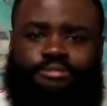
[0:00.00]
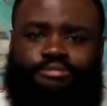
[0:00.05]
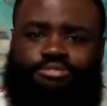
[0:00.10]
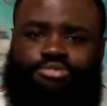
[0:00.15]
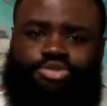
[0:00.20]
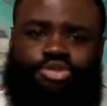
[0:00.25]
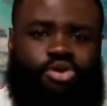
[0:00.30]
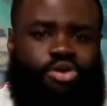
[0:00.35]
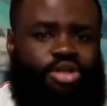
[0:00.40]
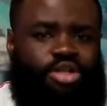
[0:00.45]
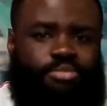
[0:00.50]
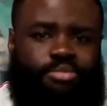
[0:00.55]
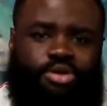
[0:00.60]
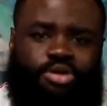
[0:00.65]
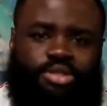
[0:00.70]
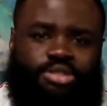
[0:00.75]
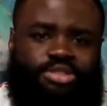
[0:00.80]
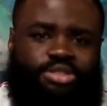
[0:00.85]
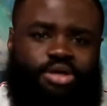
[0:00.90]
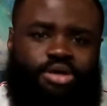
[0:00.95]
turning them
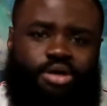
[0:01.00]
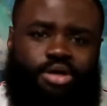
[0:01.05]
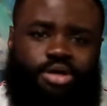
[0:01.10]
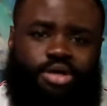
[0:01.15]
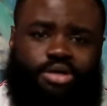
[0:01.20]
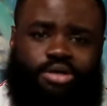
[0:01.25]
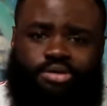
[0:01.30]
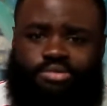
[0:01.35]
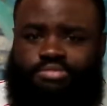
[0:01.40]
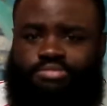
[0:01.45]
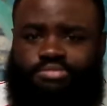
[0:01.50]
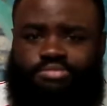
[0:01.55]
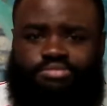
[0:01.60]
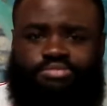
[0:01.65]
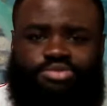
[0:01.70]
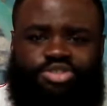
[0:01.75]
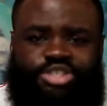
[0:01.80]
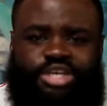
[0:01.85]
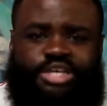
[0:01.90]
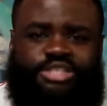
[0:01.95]
into
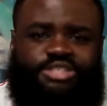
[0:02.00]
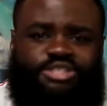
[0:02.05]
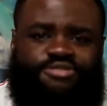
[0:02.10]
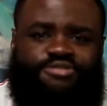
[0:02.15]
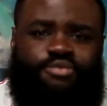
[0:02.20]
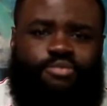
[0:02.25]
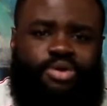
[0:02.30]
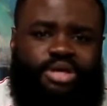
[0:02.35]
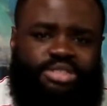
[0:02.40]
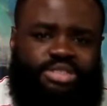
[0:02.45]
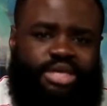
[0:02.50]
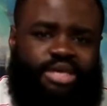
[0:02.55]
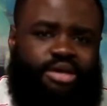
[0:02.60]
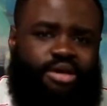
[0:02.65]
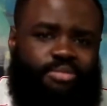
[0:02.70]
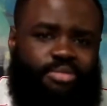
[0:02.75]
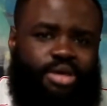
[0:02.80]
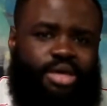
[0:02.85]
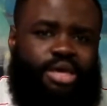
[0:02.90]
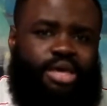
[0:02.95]
chances for West
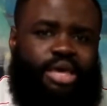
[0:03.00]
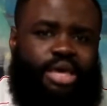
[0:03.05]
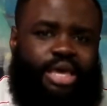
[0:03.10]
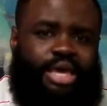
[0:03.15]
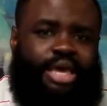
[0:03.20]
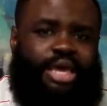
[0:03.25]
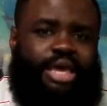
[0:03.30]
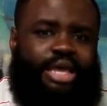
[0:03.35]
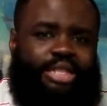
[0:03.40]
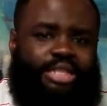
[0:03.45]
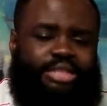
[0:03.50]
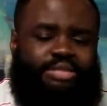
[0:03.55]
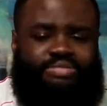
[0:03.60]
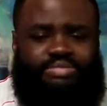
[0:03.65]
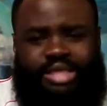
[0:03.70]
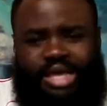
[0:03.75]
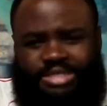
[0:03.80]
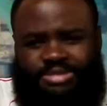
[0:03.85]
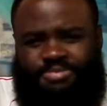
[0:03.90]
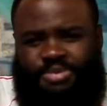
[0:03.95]
Ham. And
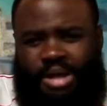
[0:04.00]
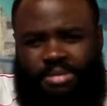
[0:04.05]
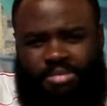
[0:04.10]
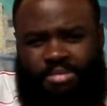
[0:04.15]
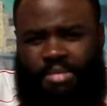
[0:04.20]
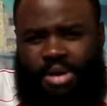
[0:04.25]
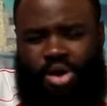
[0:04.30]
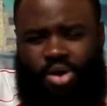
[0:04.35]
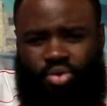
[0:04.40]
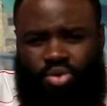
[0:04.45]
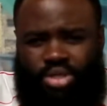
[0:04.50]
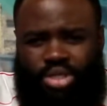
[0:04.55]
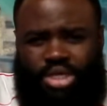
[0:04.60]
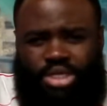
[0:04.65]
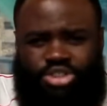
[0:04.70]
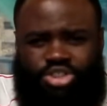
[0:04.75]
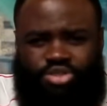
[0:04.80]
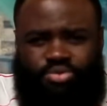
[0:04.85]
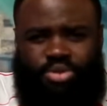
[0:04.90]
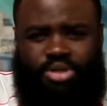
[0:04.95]
that's probably my only
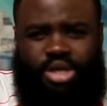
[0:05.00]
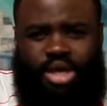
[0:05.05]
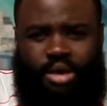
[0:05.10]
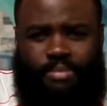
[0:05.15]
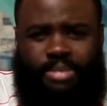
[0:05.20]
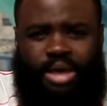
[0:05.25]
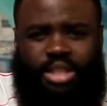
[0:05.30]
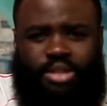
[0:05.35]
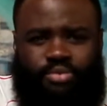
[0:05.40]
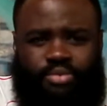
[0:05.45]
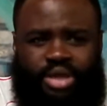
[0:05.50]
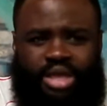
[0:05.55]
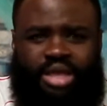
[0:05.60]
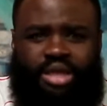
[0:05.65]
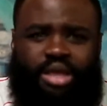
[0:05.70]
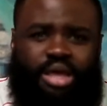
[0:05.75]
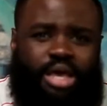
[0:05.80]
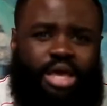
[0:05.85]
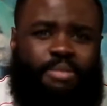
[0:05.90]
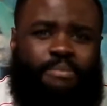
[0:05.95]
issue with Bellerin.
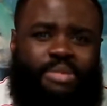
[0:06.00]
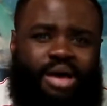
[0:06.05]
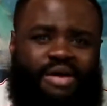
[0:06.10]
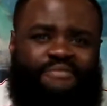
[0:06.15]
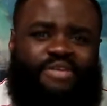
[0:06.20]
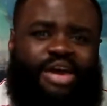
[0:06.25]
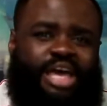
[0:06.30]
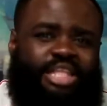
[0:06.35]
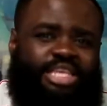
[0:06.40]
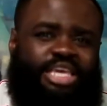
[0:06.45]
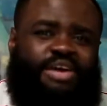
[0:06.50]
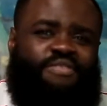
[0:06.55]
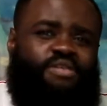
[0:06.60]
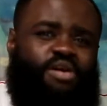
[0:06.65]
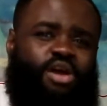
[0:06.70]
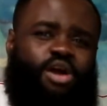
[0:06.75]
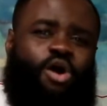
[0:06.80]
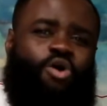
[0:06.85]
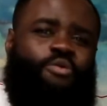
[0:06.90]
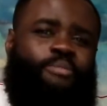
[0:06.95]
But if I had to give a
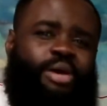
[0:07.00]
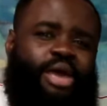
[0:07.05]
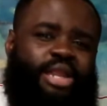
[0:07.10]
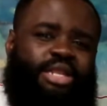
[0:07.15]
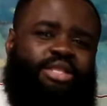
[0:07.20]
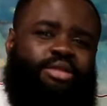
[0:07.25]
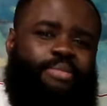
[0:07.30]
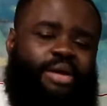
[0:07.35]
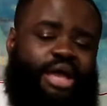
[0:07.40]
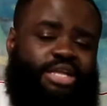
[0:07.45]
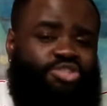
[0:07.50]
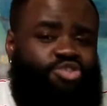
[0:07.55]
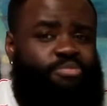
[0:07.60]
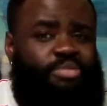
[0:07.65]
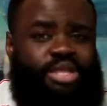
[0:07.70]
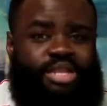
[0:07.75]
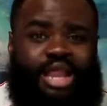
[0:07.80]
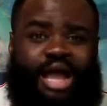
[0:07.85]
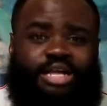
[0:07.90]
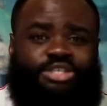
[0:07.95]
co-man in the match, it would be
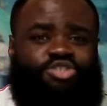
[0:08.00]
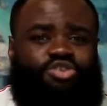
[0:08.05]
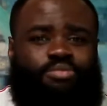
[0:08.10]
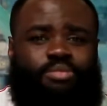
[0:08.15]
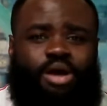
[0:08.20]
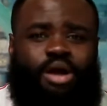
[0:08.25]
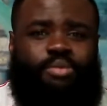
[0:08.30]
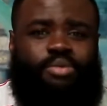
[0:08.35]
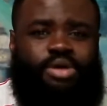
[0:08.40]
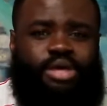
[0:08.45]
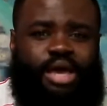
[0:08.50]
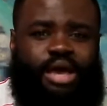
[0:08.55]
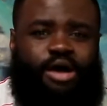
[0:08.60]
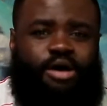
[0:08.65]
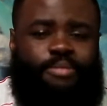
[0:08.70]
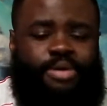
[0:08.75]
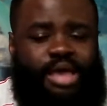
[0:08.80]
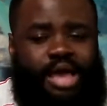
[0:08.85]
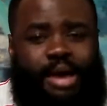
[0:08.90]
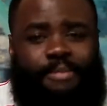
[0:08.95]
Nacho Monreal,
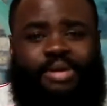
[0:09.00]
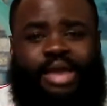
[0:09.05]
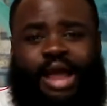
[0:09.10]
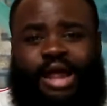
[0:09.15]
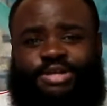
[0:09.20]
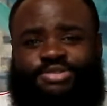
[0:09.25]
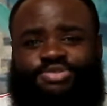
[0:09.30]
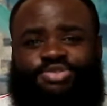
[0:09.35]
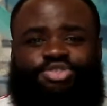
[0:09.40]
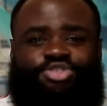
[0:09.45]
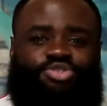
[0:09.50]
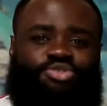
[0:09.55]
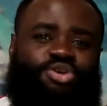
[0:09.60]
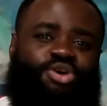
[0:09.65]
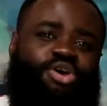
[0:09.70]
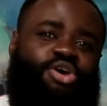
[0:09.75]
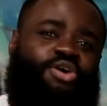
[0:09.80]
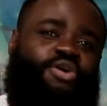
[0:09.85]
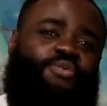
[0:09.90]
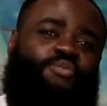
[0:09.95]
man. I'll be honest with you.
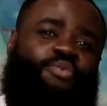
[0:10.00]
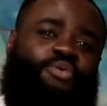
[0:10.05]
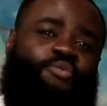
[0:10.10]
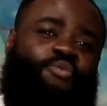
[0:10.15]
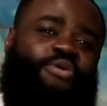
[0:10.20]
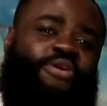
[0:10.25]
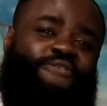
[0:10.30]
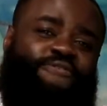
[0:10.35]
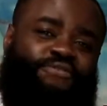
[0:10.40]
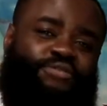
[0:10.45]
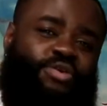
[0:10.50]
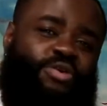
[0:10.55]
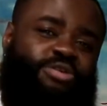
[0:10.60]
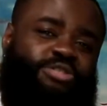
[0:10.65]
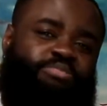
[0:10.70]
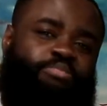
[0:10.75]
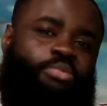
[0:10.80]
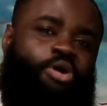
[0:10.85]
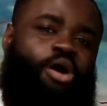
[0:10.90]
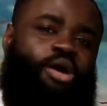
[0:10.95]
When we
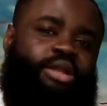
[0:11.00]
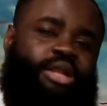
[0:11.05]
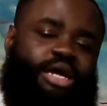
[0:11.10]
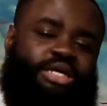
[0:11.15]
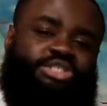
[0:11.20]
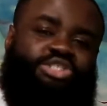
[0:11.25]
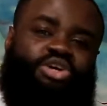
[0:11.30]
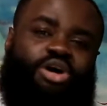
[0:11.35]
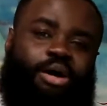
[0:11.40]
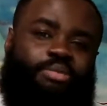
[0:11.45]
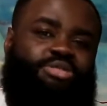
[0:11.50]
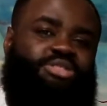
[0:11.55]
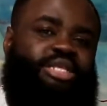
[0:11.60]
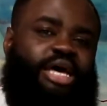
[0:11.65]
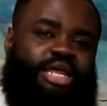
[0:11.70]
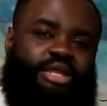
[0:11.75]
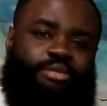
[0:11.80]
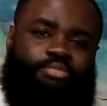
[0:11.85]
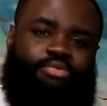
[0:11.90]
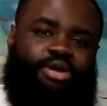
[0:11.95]
first bought Nacho, I was
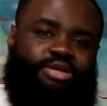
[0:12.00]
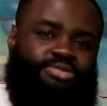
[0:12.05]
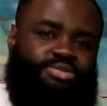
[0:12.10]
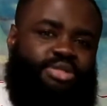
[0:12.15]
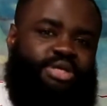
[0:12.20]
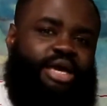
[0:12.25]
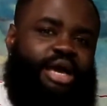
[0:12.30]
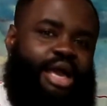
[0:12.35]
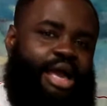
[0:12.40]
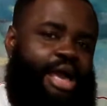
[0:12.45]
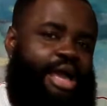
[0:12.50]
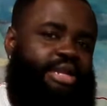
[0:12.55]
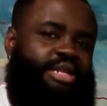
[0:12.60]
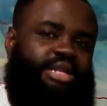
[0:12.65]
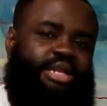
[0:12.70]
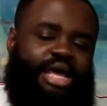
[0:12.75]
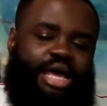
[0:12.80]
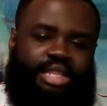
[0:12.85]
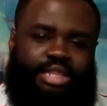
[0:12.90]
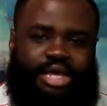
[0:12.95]
not impressed with the guy. I did
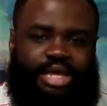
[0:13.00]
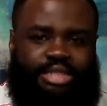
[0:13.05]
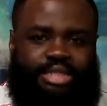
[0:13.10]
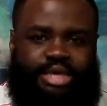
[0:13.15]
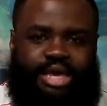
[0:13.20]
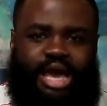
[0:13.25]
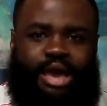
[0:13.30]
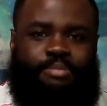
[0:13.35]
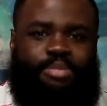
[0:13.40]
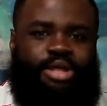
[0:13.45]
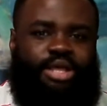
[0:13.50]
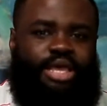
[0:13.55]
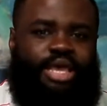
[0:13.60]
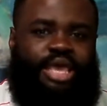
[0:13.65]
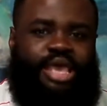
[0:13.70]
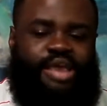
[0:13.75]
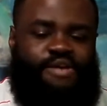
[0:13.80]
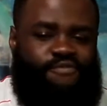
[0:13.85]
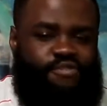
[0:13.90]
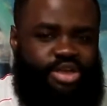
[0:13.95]
not like the guy. But
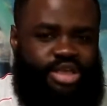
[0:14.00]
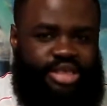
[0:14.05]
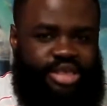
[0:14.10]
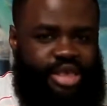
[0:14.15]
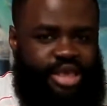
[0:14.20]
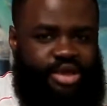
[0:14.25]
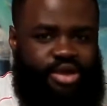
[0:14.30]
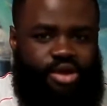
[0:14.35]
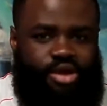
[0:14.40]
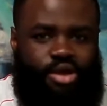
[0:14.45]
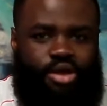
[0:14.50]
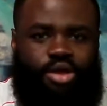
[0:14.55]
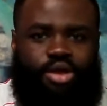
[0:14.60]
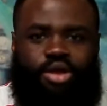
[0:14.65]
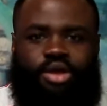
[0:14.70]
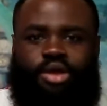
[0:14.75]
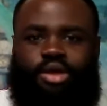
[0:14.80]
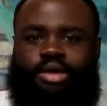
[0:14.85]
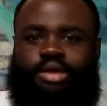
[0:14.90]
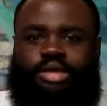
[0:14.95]
every year,
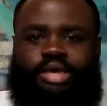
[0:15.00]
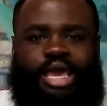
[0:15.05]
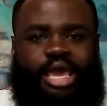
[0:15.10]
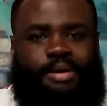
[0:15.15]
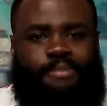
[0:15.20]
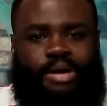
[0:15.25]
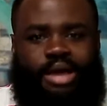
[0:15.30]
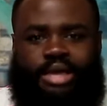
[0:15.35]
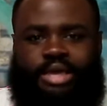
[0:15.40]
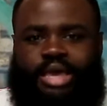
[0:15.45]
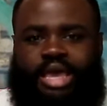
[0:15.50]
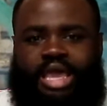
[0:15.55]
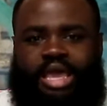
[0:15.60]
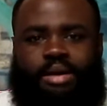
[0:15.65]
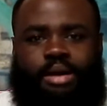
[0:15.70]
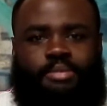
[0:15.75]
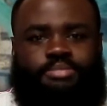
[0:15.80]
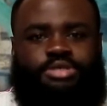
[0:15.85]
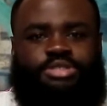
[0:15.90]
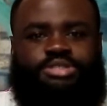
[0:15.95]
game by game,
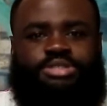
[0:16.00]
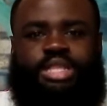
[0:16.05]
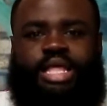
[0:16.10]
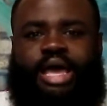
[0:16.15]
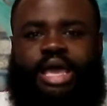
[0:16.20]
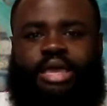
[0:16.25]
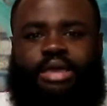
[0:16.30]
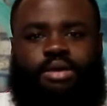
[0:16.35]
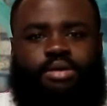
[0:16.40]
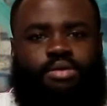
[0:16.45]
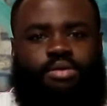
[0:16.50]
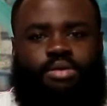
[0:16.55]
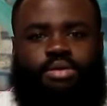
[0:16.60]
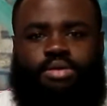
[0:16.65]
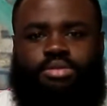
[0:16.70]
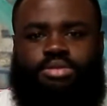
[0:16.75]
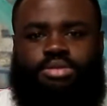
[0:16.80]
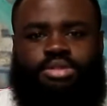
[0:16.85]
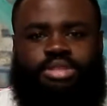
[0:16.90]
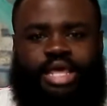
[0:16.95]
I'm just like,
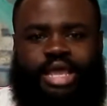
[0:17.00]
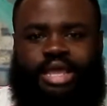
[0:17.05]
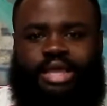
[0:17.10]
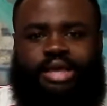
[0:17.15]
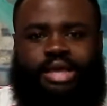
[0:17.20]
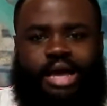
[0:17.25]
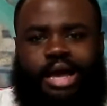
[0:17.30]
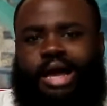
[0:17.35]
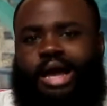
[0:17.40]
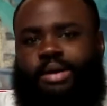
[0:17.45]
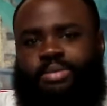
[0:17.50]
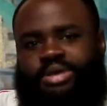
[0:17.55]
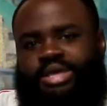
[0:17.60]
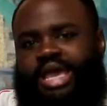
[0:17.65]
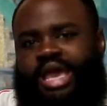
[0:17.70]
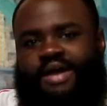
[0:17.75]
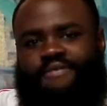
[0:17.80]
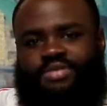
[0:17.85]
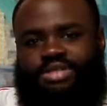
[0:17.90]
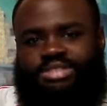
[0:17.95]
thank God we
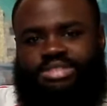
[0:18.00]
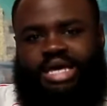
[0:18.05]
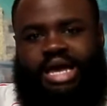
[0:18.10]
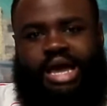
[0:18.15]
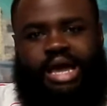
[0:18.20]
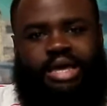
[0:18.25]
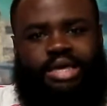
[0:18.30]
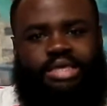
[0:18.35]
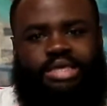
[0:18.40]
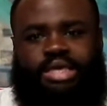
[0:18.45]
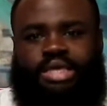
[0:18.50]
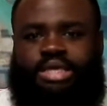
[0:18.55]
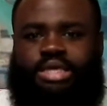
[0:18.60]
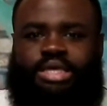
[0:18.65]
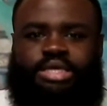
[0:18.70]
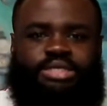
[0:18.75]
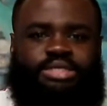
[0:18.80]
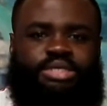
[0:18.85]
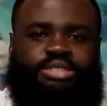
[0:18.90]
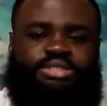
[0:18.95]
have this guy.
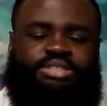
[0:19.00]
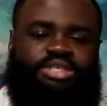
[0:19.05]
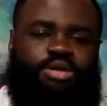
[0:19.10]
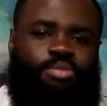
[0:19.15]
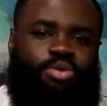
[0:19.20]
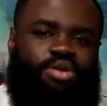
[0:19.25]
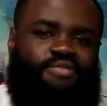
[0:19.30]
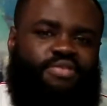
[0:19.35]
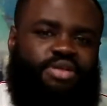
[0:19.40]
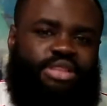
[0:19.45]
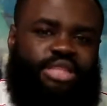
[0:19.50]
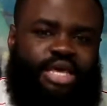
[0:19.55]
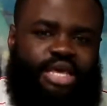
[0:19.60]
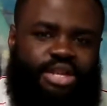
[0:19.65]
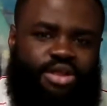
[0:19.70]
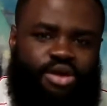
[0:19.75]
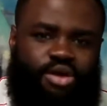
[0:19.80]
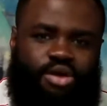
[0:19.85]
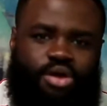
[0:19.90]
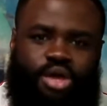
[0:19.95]
He's somewhat of a
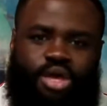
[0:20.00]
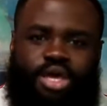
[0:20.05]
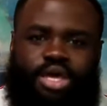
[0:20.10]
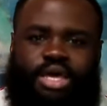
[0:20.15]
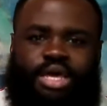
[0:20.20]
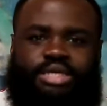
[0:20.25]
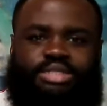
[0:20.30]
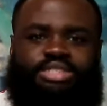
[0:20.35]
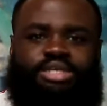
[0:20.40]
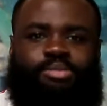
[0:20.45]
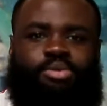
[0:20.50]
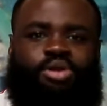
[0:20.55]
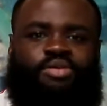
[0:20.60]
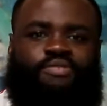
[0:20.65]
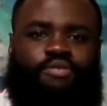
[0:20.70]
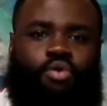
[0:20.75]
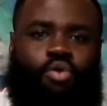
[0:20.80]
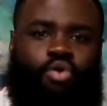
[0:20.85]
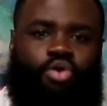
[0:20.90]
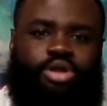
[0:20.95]
leader. He's somewhat of
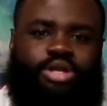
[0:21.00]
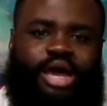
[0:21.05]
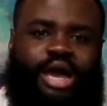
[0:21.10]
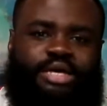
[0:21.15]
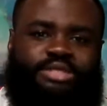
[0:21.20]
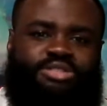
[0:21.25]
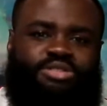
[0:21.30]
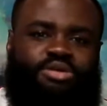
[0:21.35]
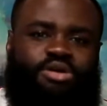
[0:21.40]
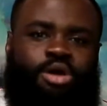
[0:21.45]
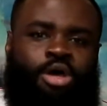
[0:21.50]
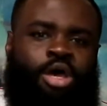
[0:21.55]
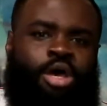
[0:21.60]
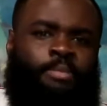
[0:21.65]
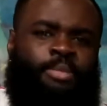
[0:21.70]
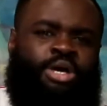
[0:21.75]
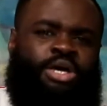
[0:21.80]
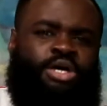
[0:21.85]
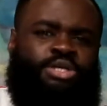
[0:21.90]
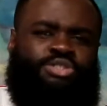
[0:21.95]
an organizer.
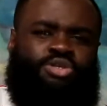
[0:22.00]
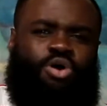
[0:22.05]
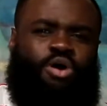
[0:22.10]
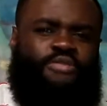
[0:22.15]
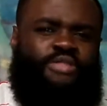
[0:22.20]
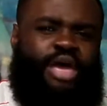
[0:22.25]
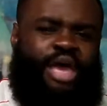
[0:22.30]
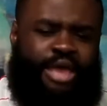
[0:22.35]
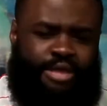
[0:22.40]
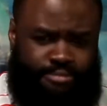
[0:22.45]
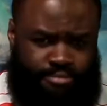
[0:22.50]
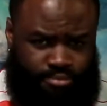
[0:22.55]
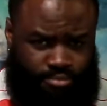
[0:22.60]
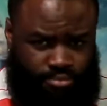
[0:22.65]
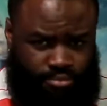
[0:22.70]
Because on that,